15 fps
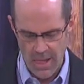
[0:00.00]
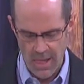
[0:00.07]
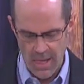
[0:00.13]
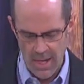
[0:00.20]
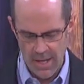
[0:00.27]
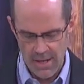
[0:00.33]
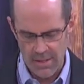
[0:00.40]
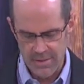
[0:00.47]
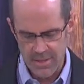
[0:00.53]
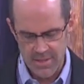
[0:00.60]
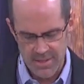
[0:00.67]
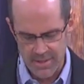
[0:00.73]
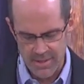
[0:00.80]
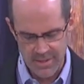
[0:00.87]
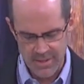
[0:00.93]
And I'll
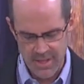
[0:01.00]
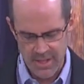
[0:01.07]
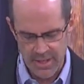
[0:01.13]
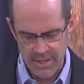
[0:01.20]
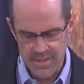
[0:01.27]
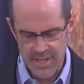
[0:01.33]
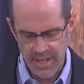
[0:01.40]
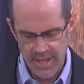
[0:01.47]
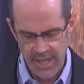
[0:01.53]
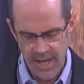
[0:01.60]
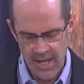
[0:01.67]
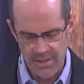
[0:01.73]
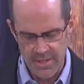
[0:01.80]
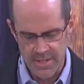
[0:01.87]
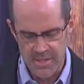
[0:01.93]
just, as clear as I
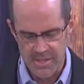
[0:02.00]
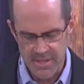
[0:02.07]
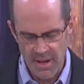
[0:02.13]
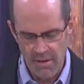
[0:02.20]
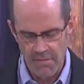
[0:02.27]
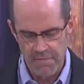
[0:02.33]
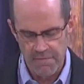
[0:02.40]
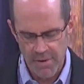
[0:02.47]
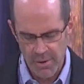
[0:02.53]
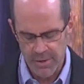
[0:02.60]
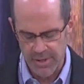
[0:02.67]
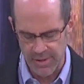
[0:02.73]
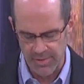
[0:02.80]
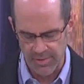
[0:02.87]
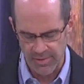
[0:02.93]
can, the self
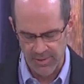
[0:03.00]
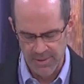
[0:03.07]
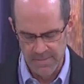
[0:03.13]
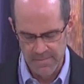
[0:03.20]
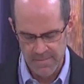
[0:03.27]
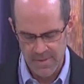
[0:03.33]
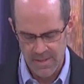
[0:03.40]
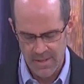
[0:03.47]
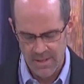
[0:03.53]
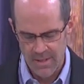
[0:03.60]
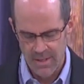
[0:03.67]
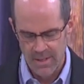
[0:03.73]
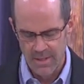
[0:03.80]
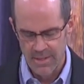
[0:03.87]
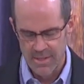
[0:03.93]
focused
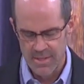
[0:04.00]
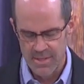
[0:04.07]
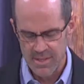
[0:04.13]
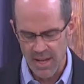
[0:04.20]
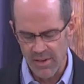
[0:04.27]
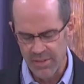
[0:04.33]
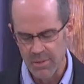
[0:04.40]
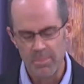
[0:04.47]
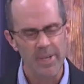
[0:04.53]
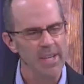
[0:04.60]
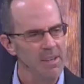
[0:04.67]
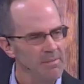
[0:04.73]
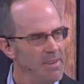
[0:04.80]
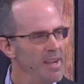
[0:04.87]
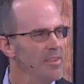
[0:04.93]
seldomly
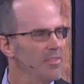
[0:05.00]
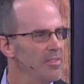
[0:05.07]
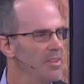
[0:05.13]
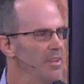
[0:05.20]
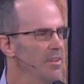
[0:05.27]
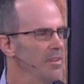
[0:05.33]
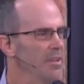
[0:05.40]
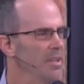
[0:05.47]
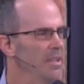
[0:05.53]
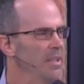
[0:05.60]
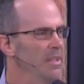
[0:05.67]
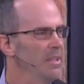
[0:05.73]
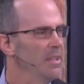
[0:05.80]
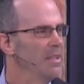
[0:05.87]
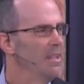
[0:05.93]
invest their
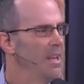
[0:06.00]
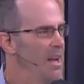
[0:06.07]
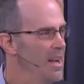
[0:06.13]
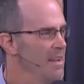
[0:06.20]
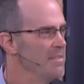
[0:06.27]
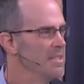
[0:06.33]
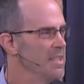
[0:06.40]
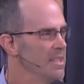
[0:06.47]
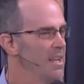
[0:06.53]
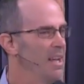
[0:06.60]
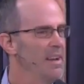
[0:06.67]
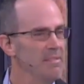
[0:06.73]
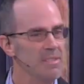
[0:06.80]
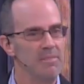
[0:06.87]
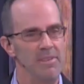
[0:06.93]
lives in the
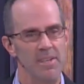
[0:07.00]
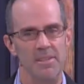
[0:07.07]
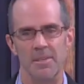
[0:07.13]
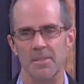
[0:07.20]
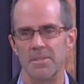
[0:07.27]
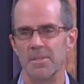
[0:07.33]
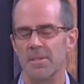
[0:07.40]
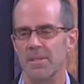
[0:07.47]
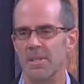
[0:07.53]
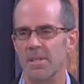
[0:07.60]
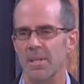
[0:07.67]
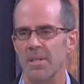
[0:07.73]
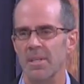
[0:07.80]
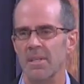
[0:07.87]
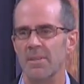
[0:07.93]
lives of others.
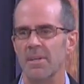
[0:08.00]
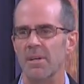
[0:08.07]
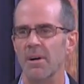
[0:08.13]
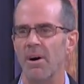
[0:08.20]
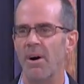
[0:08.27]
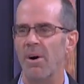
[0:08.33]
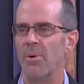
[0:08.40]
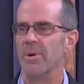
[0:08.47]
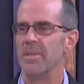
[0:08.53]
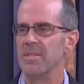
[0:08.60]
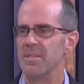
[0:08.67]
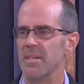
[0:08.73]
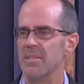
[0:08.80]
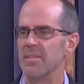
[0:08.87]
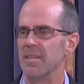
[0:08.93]
They're always
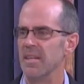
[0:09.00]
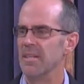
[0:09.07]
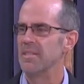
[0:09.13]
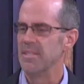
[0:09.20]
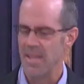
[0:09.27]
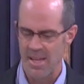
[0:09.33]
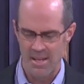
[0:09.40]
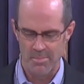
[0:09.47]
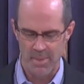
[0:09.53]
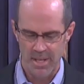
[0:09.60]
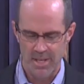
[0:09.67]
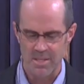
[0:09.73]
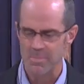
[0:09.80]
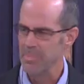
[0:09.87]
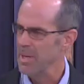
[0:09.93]
discontent
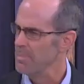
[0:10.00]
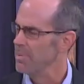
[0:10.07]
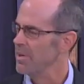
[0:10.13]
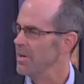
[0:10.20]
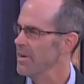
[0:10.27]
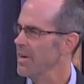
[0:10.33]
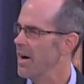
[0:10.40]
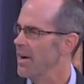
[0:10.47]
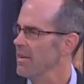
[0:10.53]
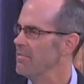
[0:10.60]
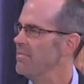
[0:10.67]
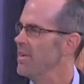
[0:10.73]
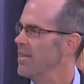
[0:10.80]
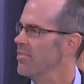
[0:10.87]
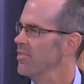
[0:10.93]
because people are not
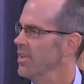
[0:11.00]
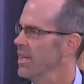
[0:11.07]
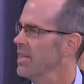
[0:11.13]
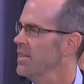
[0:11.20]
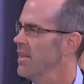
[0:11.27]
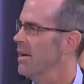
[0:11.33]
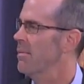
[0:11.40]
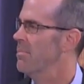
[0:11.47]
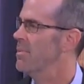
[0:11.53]
investing in them.